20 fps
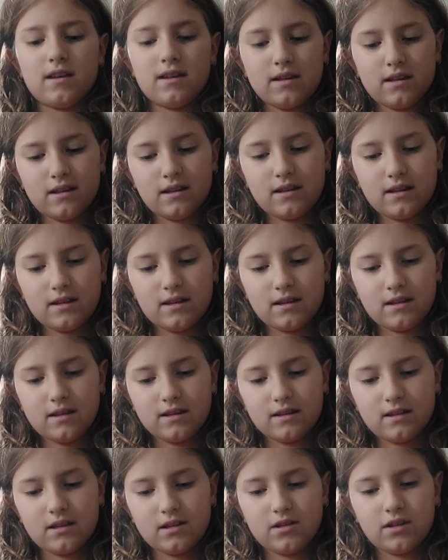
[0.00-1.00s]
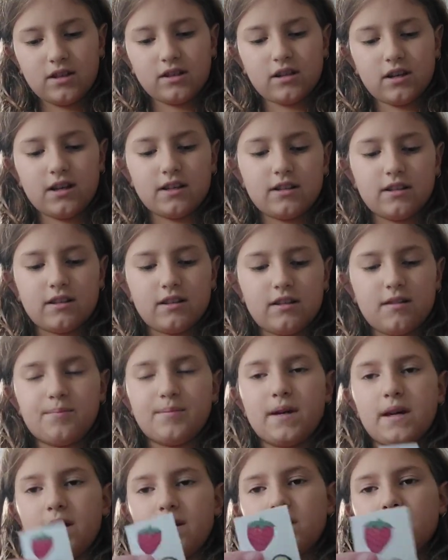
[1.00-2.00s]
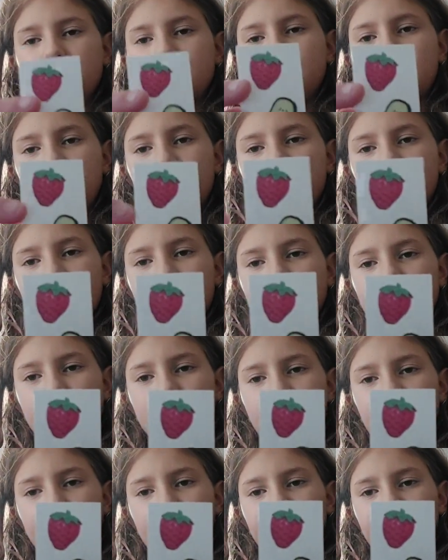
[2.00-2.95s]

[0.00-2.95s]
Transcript: And she got a pair of stickers.